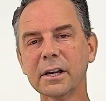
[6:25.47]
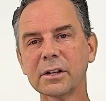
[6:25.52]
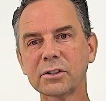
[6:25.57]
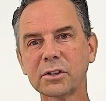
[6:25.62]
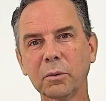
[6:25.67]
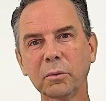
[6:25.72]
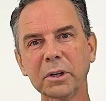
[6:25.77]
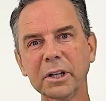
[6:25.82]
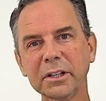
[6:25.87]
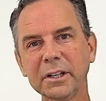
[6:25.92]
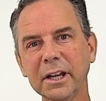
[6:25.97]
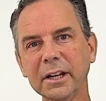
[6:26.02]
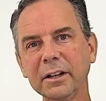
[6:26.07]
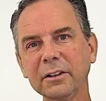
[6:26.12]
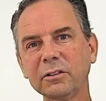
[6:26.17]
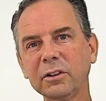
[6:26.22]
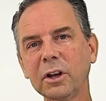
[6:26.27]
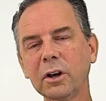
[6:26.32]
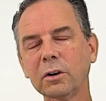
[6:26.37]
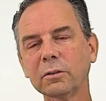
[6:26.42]
So what he did
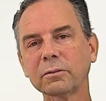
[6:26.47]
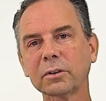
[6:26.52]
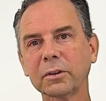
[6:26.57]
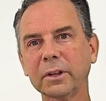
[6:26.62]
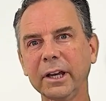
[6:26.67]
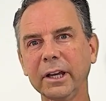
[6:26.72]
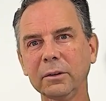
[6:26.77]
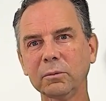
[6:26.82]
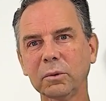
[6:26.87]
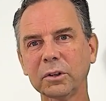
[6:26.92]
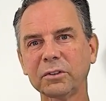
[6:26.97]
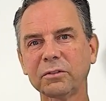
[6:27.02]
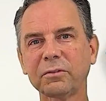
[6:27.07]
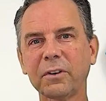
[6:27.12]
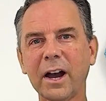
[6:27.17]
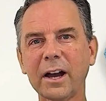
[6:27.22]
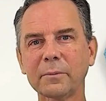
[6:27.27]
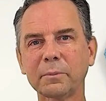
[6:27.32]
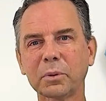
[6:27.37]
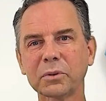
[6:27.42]
is he overlaid what's
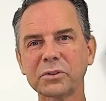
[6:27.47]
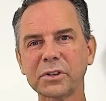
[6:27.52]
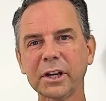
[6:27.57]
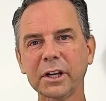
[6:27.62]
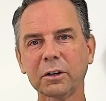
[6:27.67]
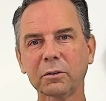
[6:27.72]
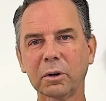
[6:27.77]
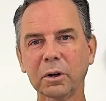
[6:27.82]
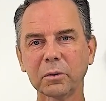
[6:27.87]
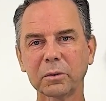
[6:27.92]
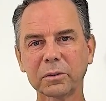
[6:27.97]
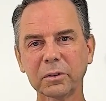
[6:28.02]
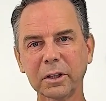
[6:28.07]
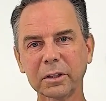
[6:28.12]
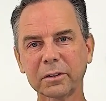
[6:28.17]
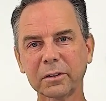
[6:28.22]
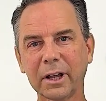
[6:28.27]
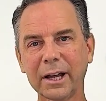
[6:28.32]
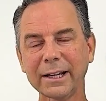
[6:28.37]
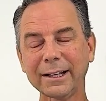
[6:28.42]
5% growth
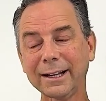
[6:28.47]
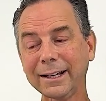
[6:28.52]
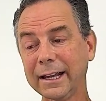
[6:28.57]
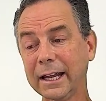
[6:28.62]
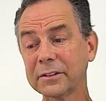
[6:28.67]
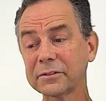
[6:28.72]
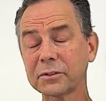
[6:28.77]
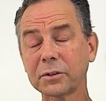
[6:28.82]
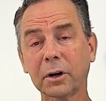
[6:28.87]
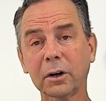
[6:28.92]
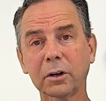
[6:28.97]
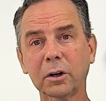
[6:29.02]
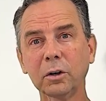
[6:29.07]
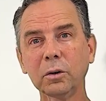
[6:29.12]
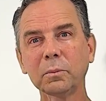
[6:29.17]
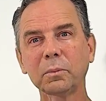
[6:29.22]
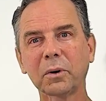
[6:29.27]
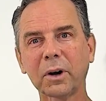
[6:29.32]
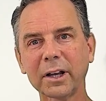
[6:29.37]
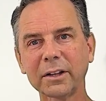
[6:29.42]
look like against our
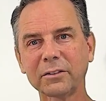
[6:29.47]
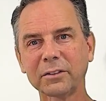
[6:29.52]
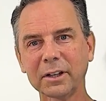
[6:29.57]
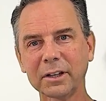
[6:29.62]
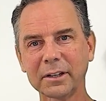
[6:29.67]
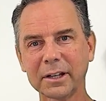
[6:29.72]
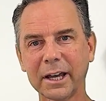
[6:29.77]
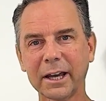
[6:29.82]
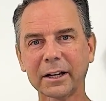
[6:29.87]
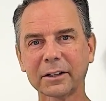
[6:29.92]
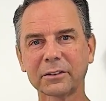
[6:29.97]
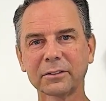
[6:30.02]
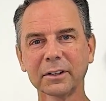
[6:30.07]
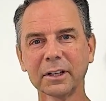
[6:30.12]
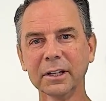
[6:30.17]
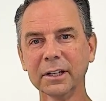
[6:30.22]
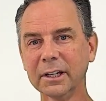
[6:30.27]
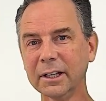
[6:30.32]
home price index.